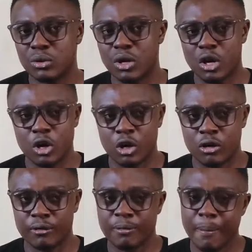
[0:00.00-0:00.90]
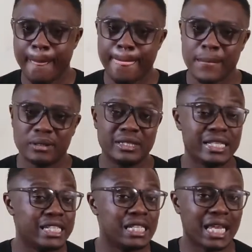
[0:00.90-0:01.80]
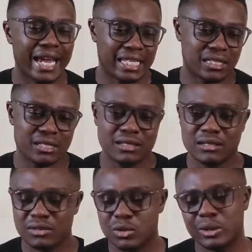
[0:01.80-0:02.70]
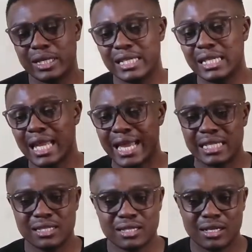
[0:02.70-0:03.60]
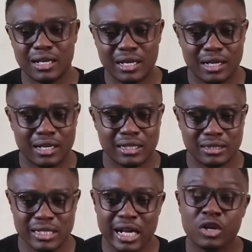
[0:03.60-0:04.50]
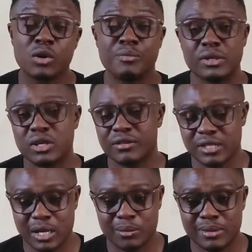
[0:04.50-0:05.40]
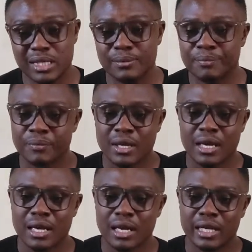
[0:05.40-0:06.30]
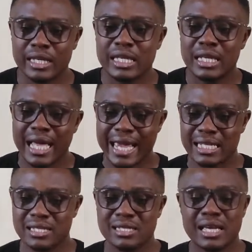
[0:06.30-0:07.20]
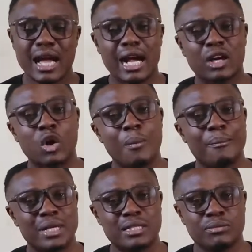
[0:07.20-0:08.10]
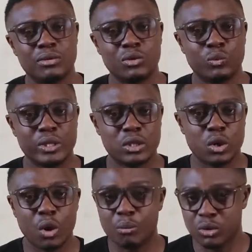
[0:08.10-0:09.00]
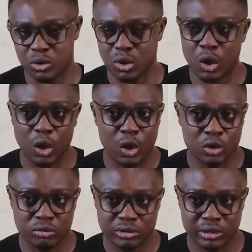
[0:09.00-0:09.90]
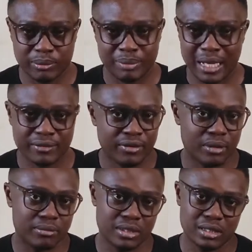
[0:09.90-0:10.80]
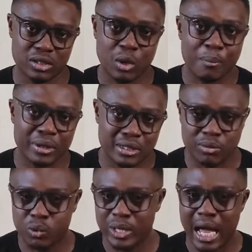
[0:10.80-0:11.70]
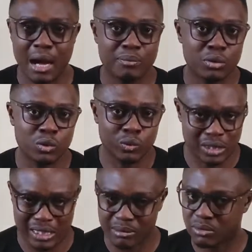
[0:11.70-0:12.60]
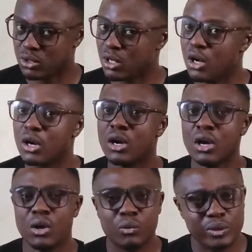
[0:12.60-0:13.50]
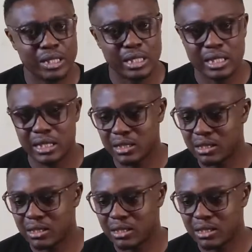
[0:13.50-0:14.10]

of the Yeelight. So the Yeelight, child company of Xiaomi, Yeelights are compatible with almost all the platforms. It's compatible with Apple, with Samsung, with